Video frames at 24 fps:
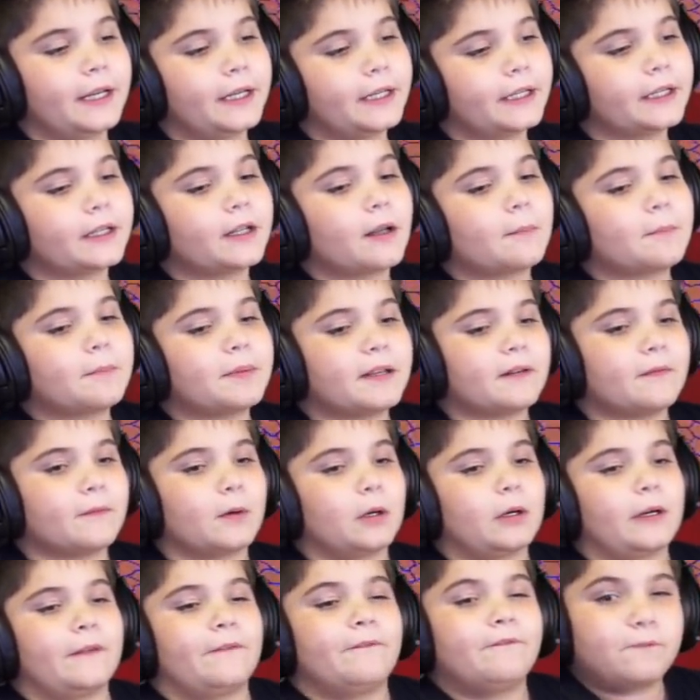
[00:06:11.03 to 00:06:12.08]
ended up being
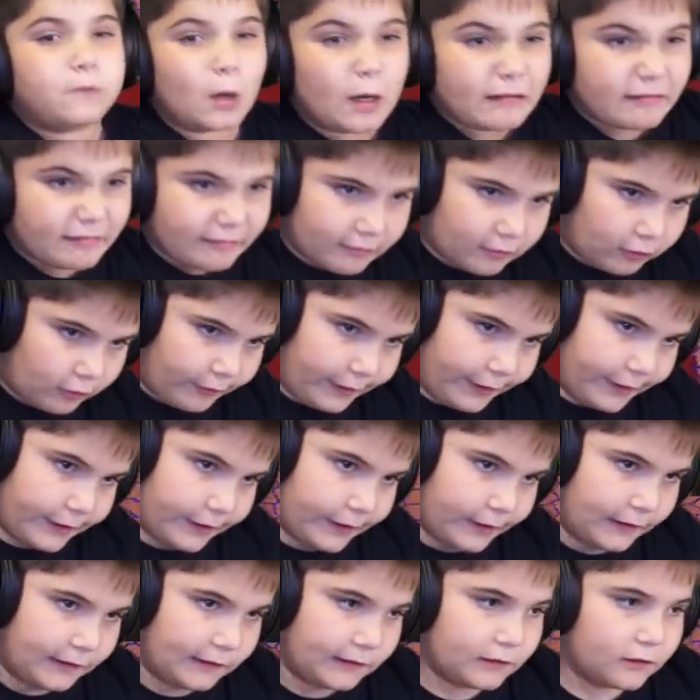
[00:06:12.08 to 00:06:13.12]
really frustrating.
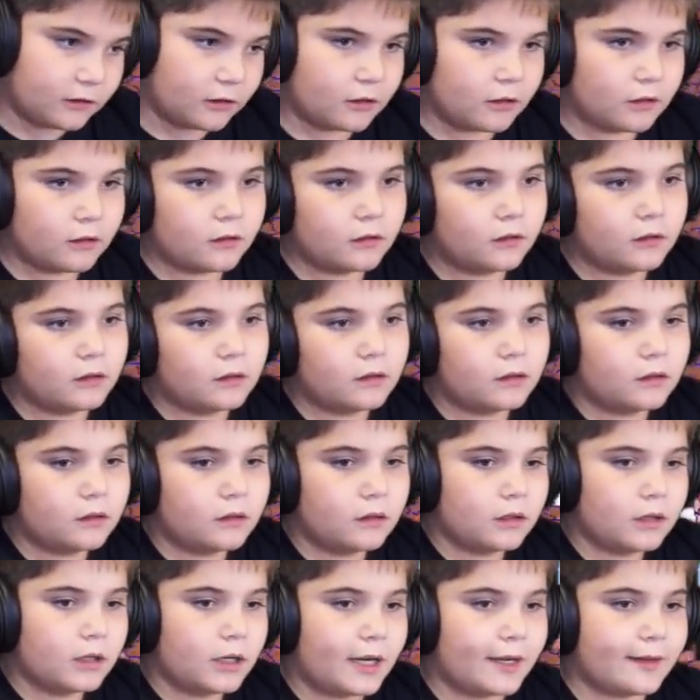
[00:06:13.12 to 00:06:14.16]
Like
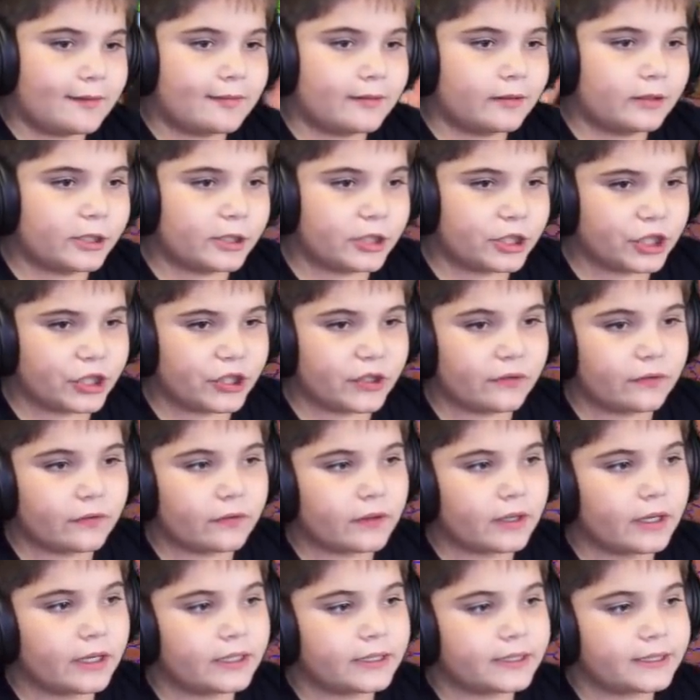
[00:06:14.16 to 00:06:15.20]
I think the chickens
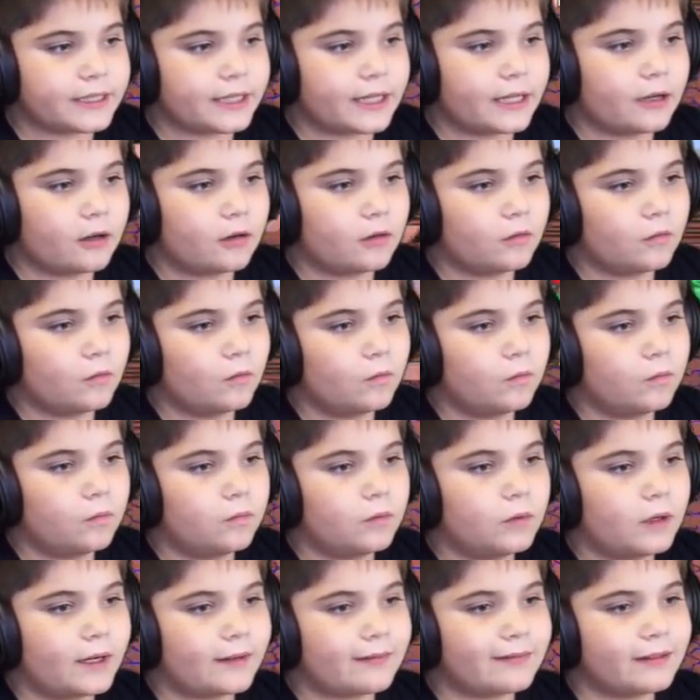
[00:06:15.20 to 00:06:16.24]
take down.
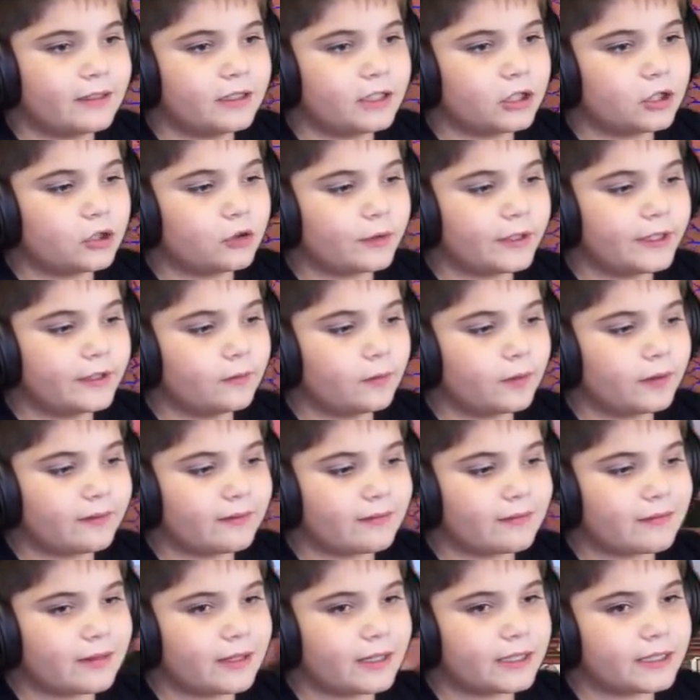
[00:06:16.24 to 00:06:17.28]
I think the green ones
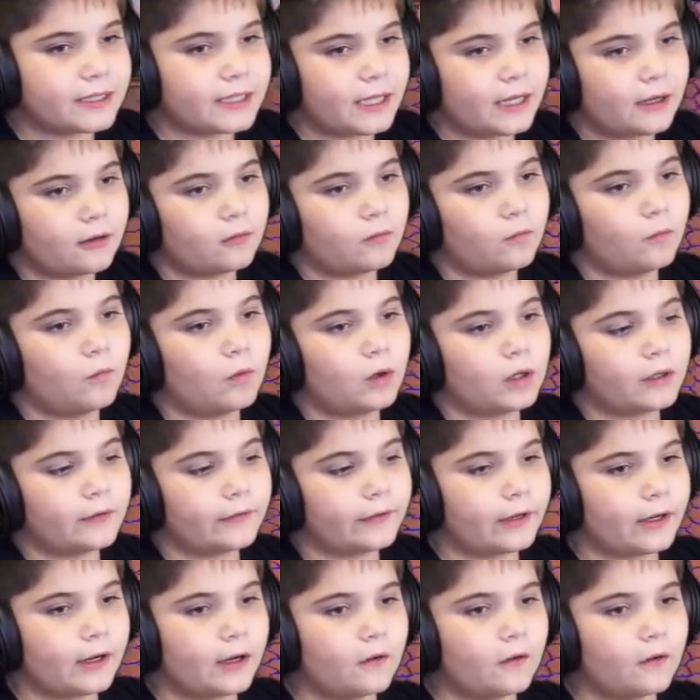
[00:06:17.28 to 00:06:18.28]
take down one of their